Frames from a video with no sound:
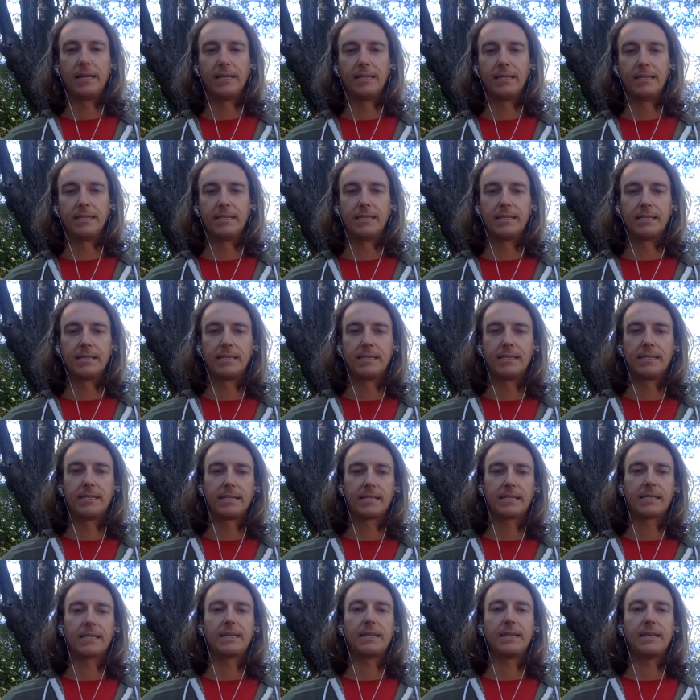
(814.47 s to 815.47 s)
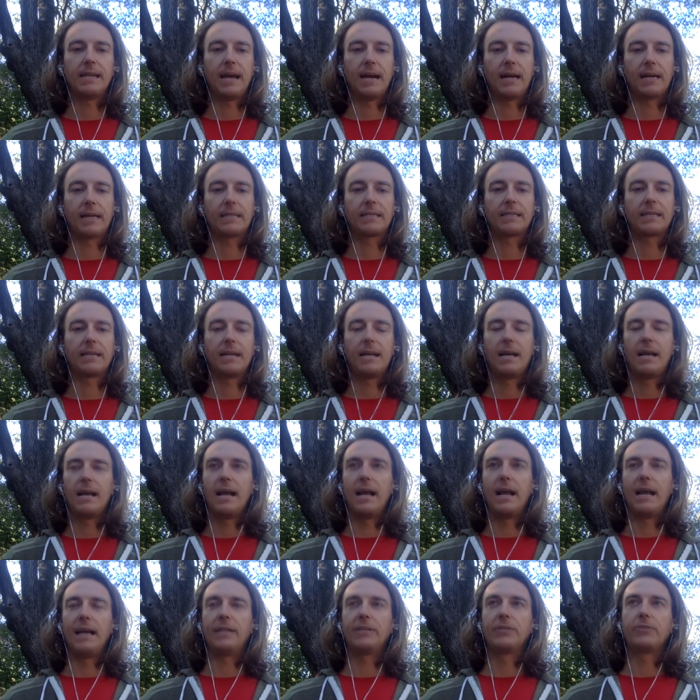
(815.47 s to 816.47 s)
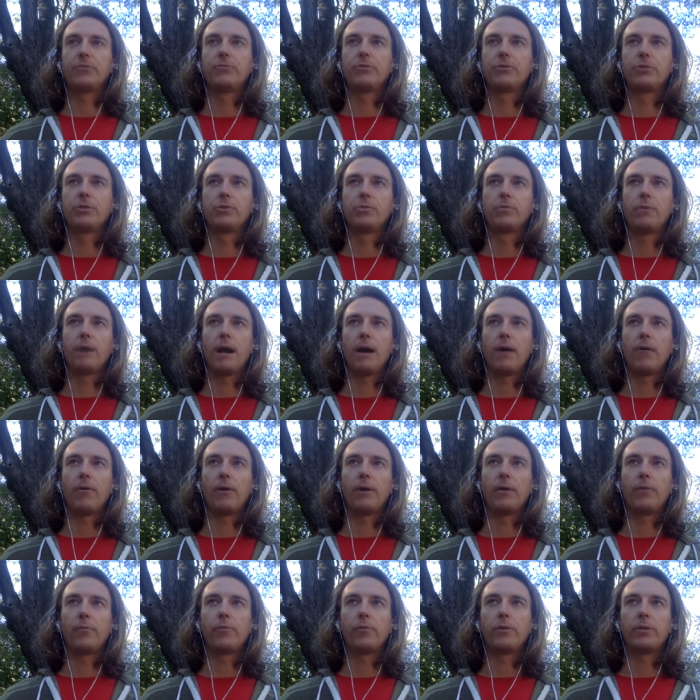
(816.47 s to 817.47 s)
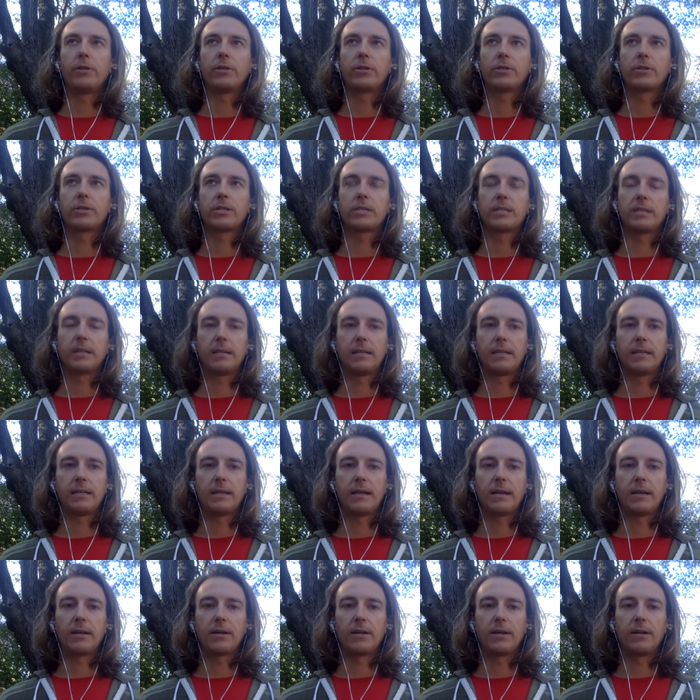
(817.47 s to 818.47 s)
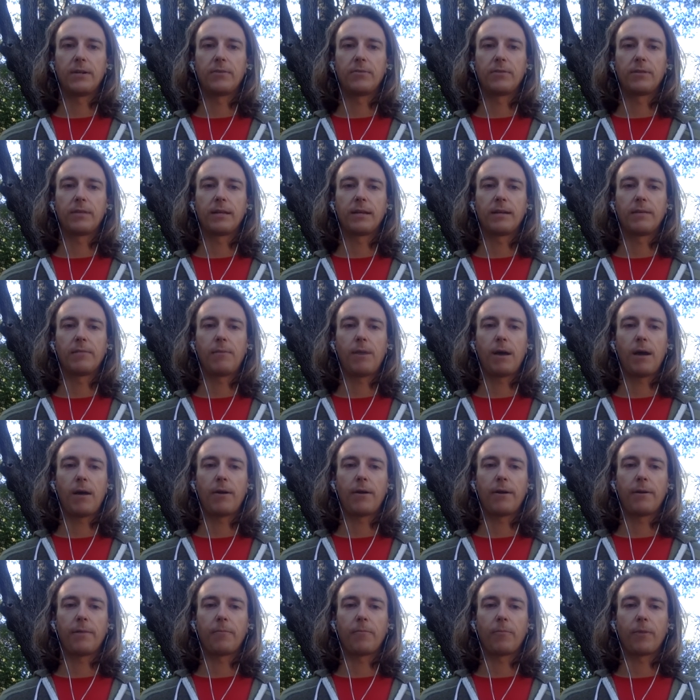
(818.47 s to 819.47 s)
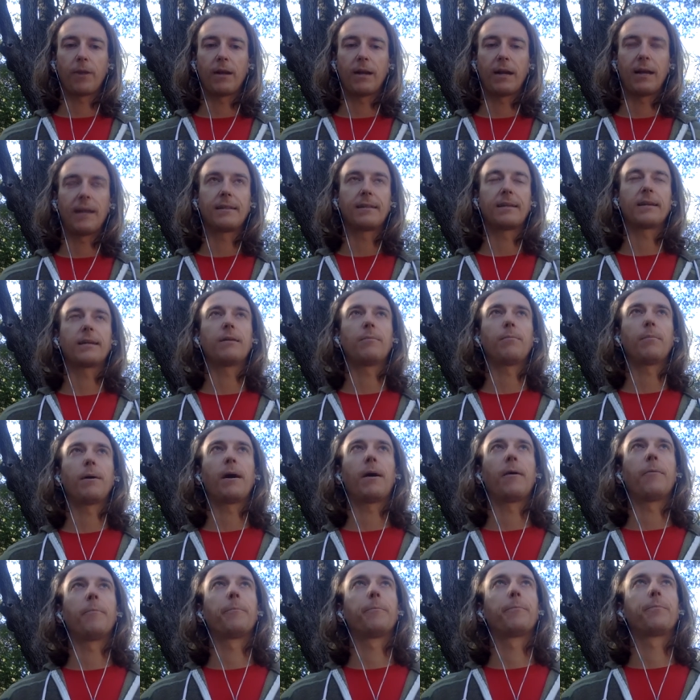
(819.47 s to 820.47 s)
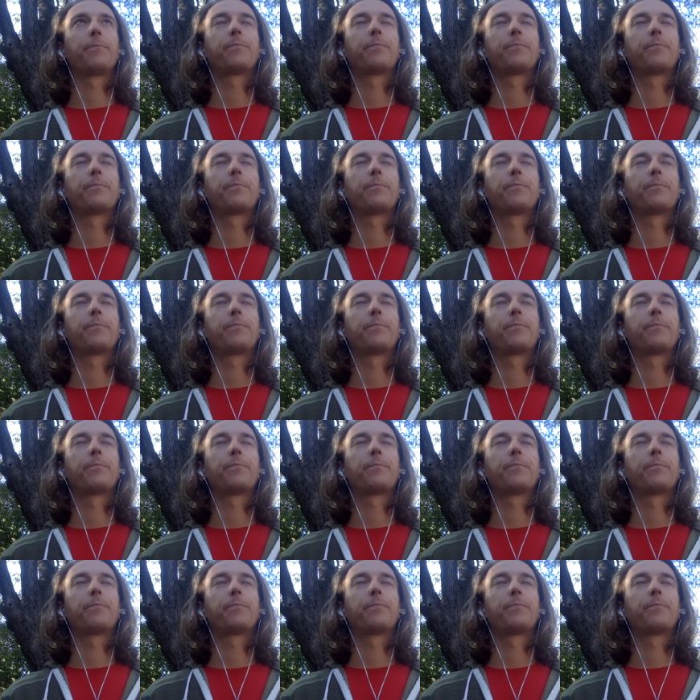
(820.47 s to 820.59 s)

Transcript: is disconnect and you zoom out. And when you're sitting there and you think about it, right? I think about